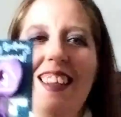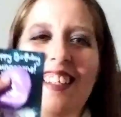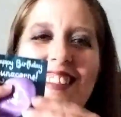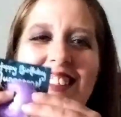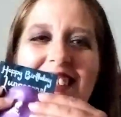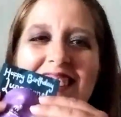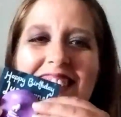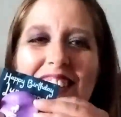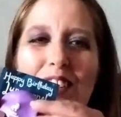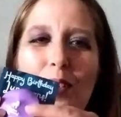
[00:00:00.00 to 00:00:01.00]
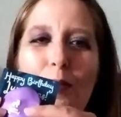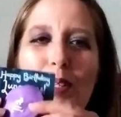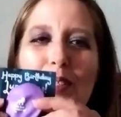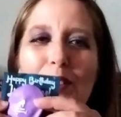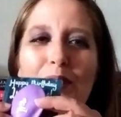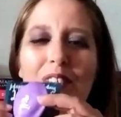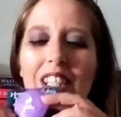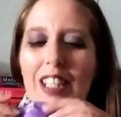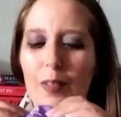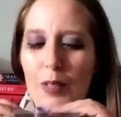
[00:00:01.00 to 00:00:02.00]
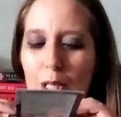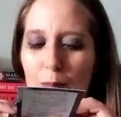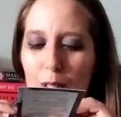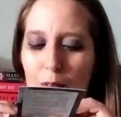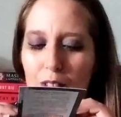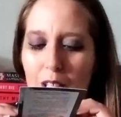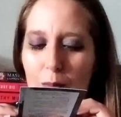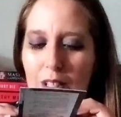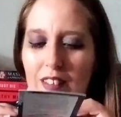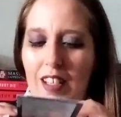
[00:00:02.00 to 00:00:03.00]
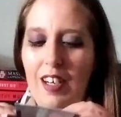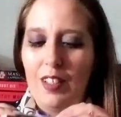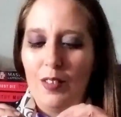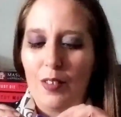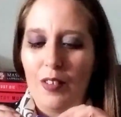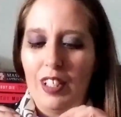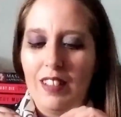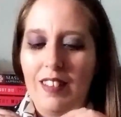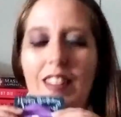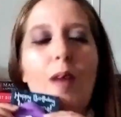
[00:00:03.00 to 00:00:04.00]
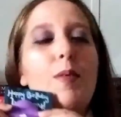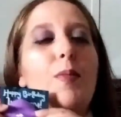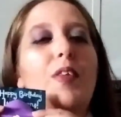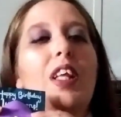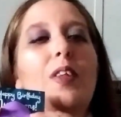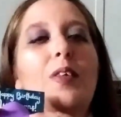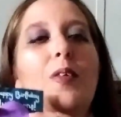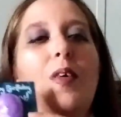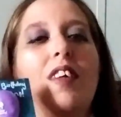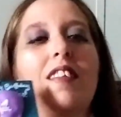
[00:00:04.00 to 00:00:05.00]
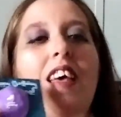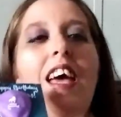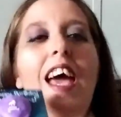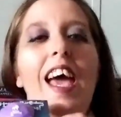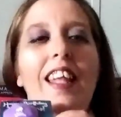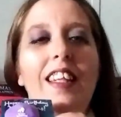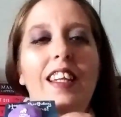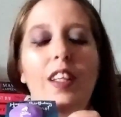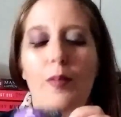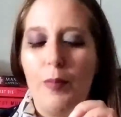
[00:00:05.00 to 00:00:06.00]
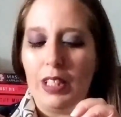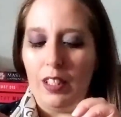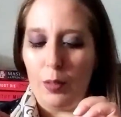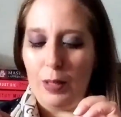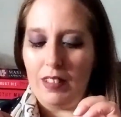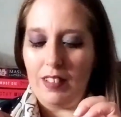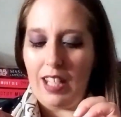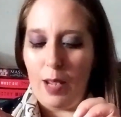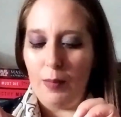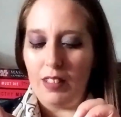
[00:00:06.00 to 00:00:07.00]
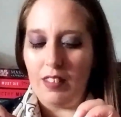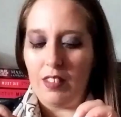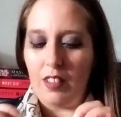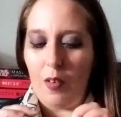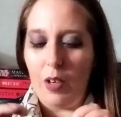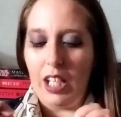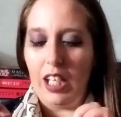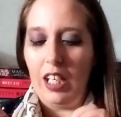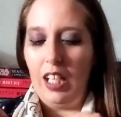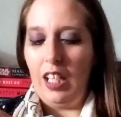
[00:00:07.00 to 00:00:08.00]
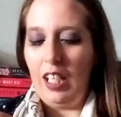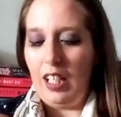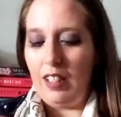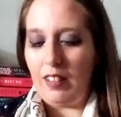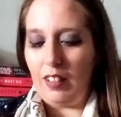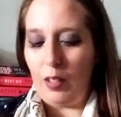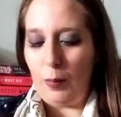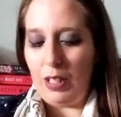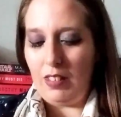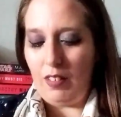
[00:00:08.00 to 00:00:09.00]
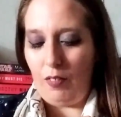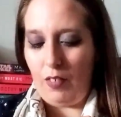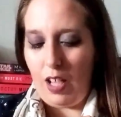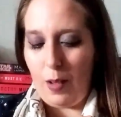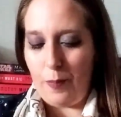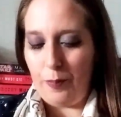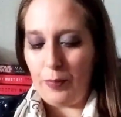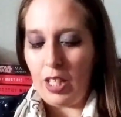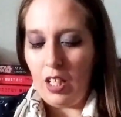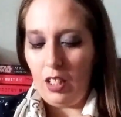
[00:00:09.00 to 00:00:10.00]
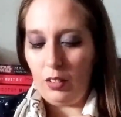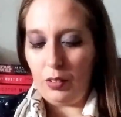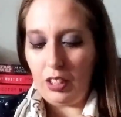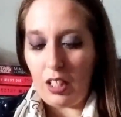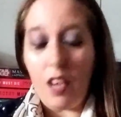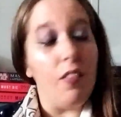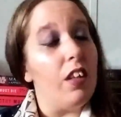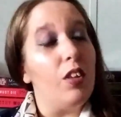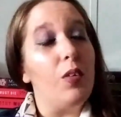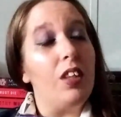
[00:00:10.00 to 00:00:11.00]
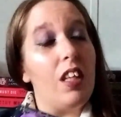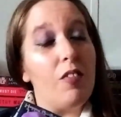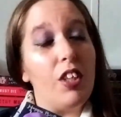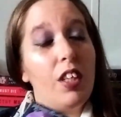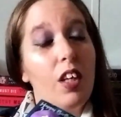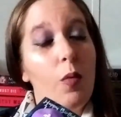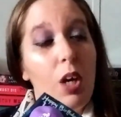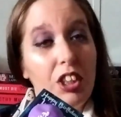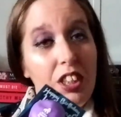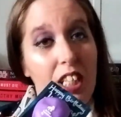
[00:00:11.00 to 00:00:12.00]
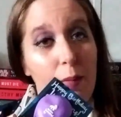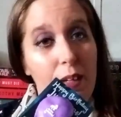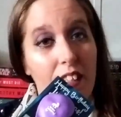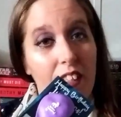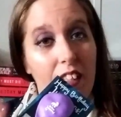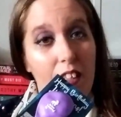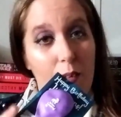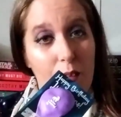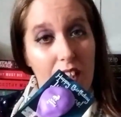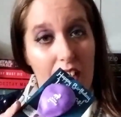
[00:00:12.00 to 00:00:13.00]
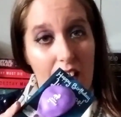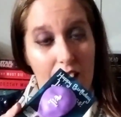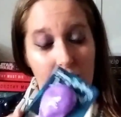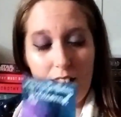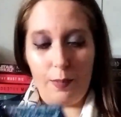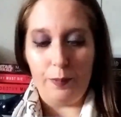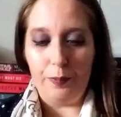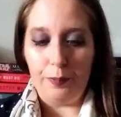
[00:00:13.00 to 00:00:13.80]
They sent us a little balloon, and then when it blows up, it's got a unicorn on it. It says Happy Birthday Lunicorns, and then, but the little piece of tape that's on it is a little piece of Luna Lovegood washi tape, and I need to know where they got this.